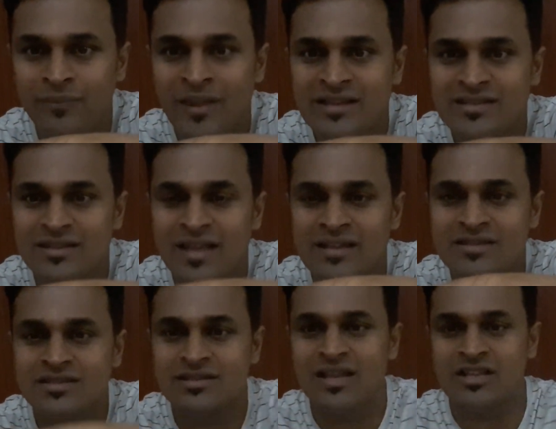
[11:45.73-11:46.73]

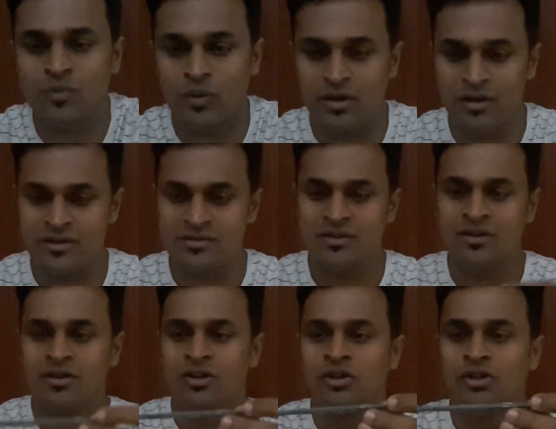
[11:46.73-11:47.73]
that's what it is.
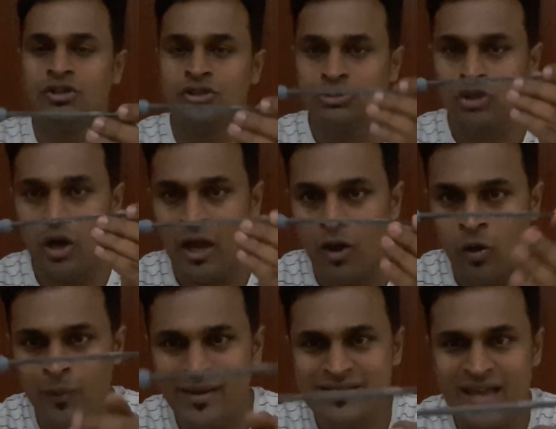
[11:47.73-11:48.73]
So I
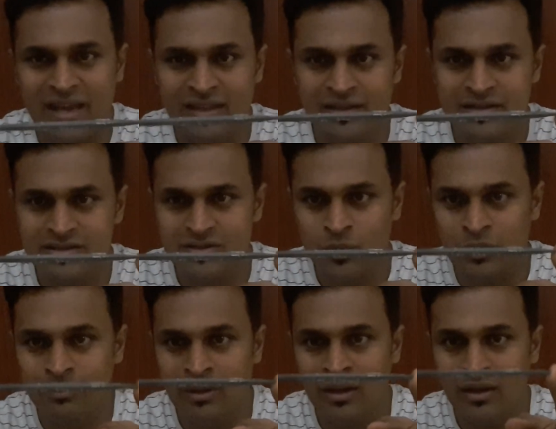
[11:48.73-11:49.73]
always carry this
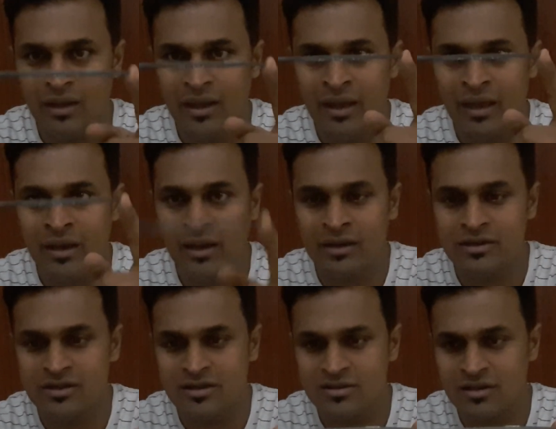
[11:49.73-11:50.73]
with me, and
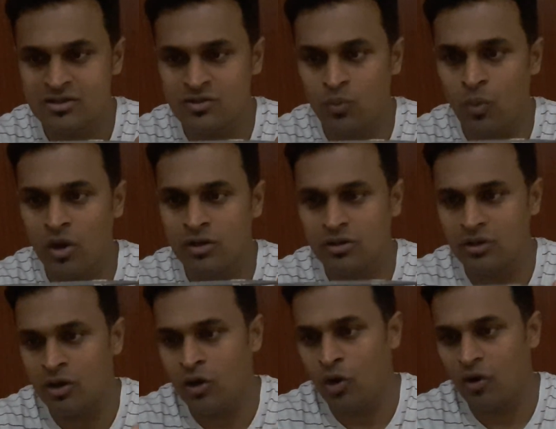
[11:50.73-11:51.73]
it's worked
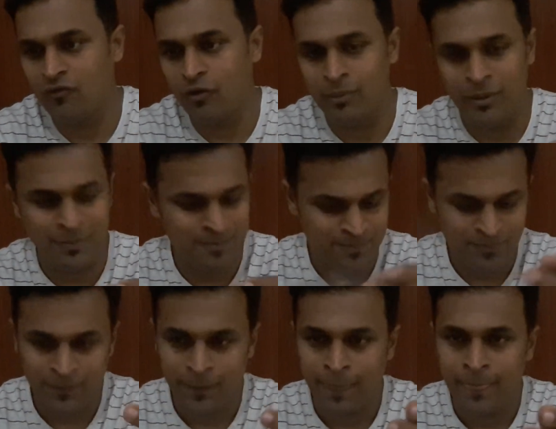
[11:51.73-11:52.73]
a lot for me.
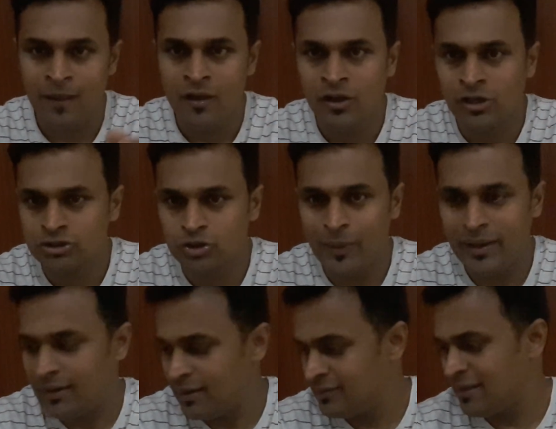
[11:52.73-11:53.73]
So
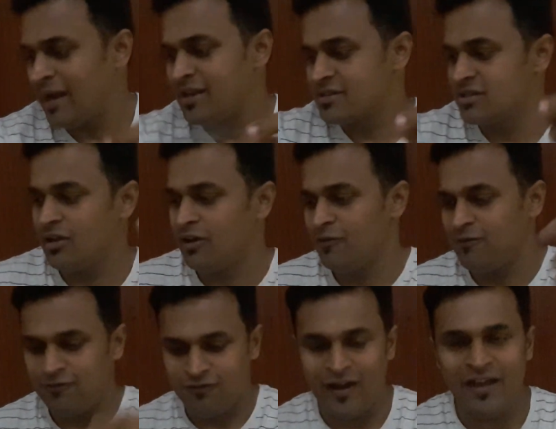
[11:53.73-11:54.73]
well, that is the
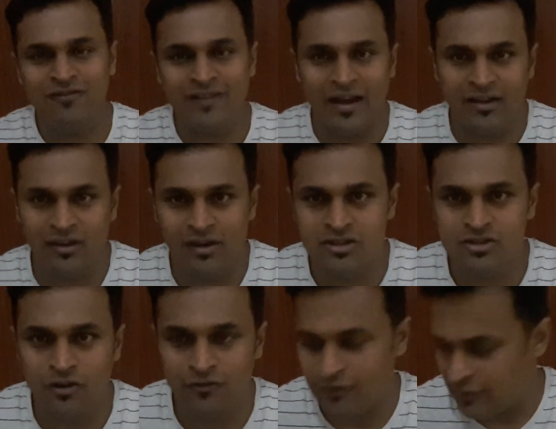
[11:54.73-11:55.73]
5
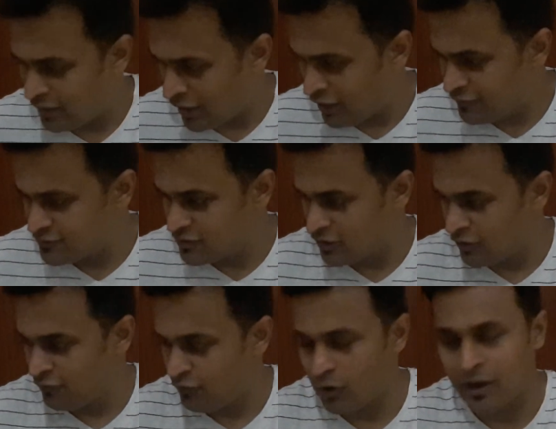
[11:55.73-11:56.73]
categories of knives
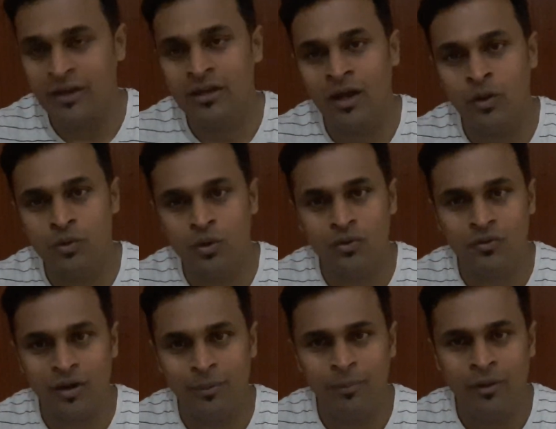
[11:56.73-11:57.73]
for any outdoor
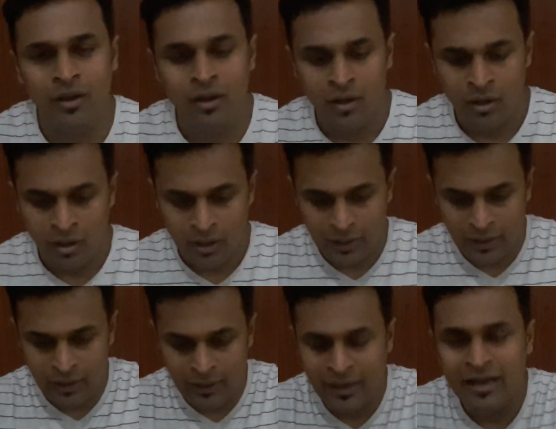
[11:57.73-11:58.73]
trip.
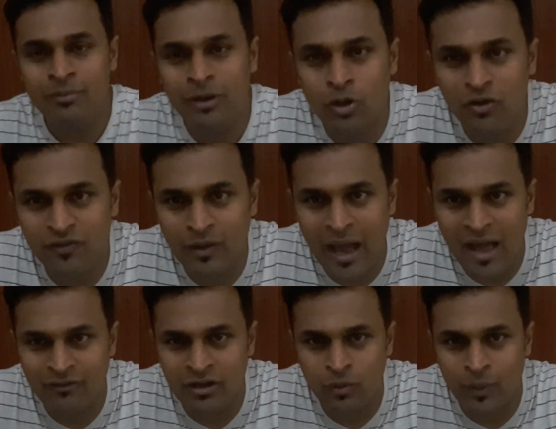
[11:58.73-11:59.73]
Let me know if you
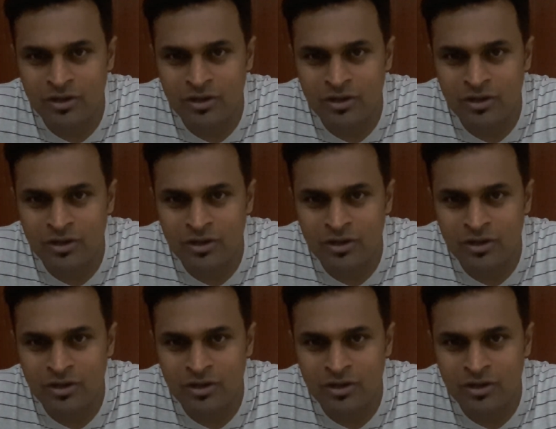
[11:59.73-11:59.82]
have any